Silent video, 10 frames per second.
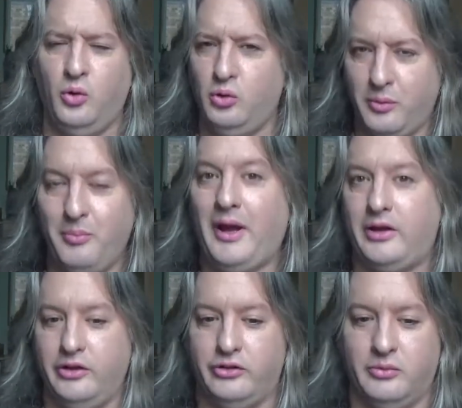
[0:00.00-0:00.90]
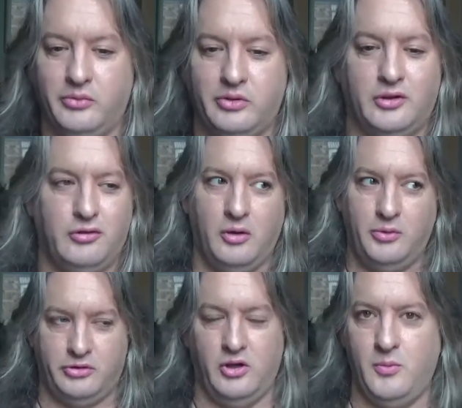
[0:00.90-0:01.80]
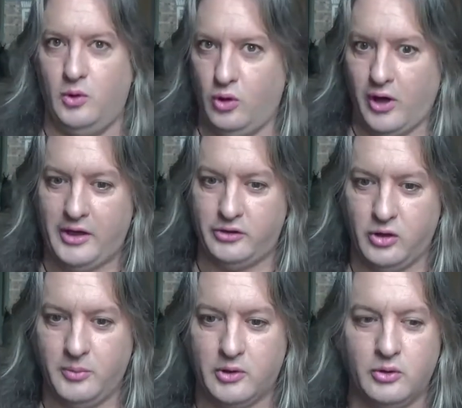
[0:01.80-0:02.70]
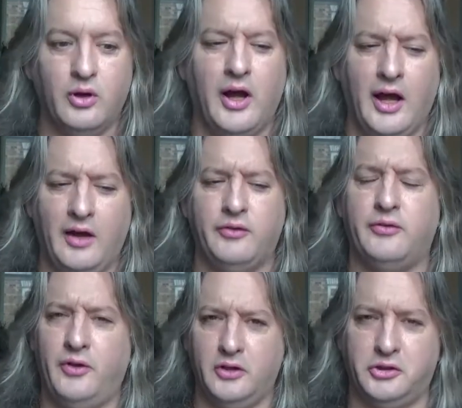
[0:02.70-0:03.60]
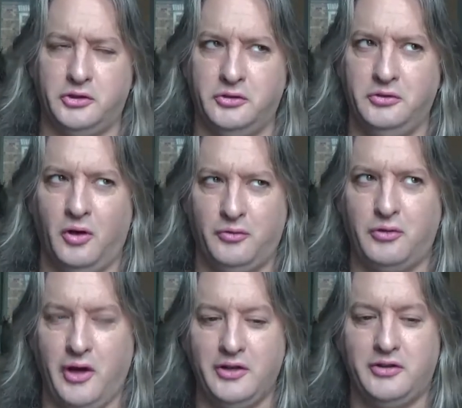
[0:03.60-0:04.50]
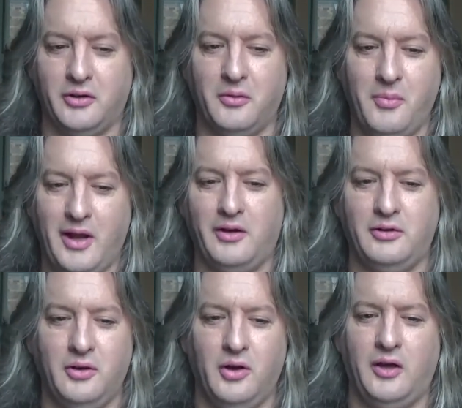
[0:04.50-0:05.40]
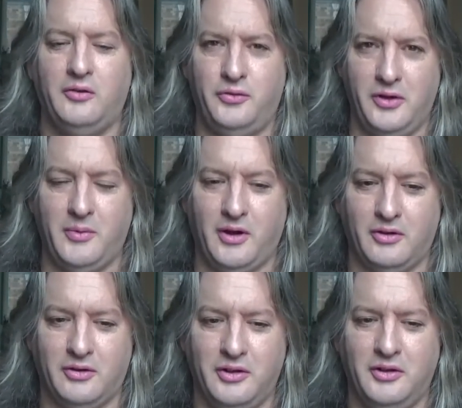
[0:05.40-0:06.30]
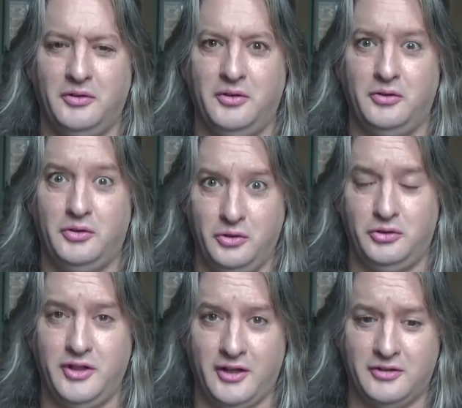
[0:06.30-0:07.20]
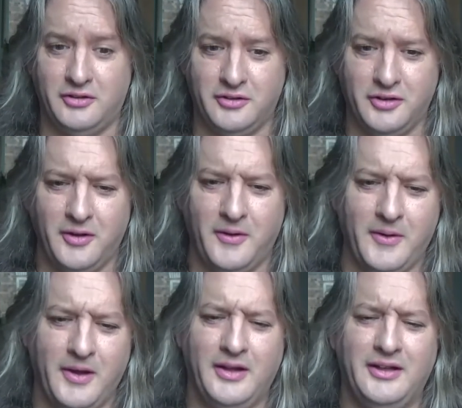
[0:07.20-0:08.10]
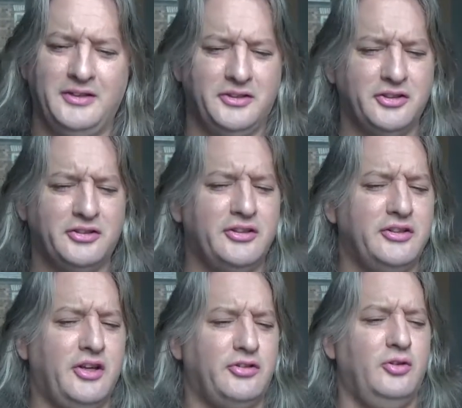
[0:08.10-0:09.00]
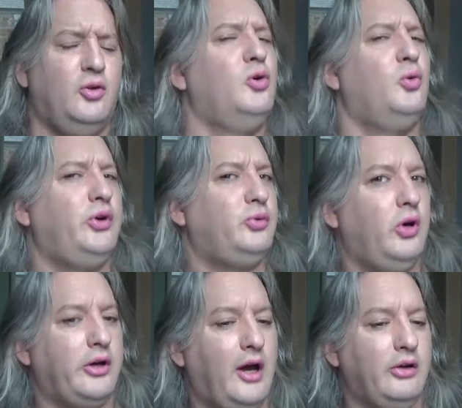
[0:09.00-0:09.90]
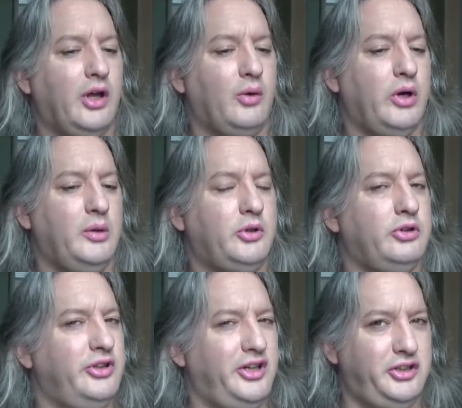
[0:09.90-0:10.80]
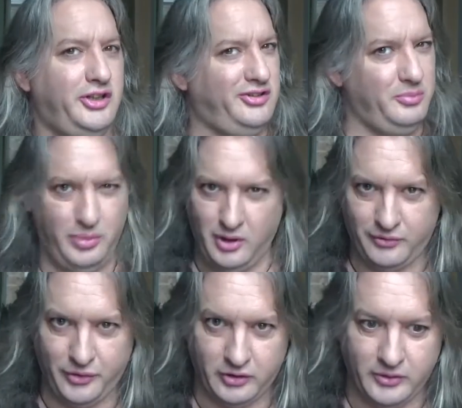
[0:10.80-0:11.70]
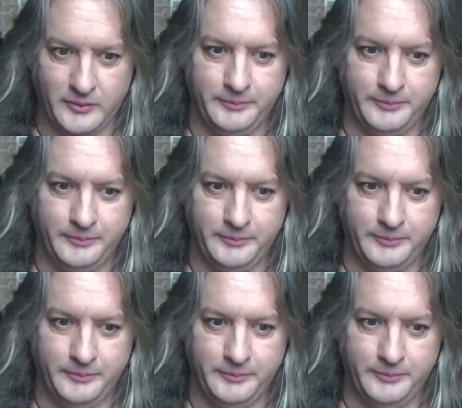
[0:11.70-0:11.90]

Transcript: All the mechanisms, chromosomal or anatomical, have the function of creating male and female, two sexes. It's just that it doesn't always work out that way because nature isn't perfect.